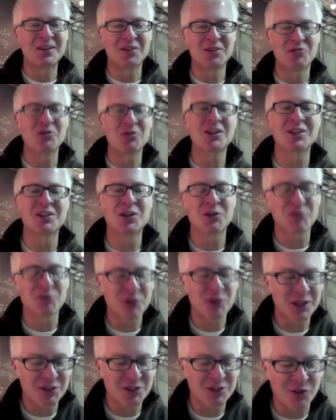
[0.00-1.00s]
If we
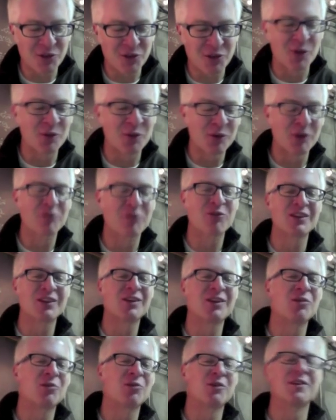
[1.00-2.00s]
can afford one, if we can
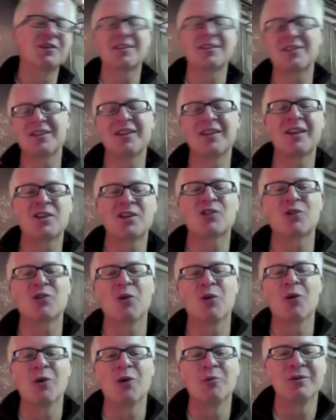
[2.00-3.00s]
get one, that's the
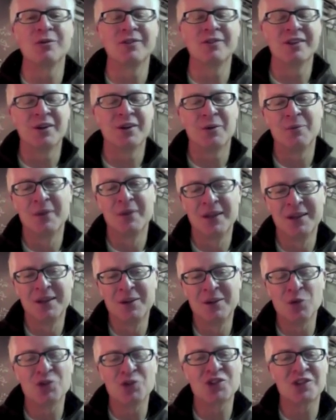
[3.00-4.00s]
goal. But
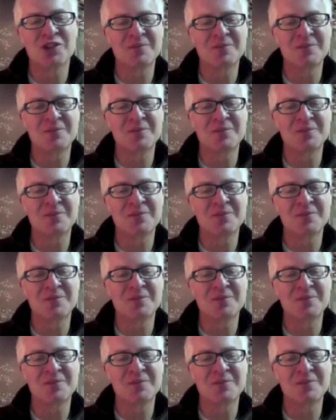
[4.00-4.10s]
we'll see.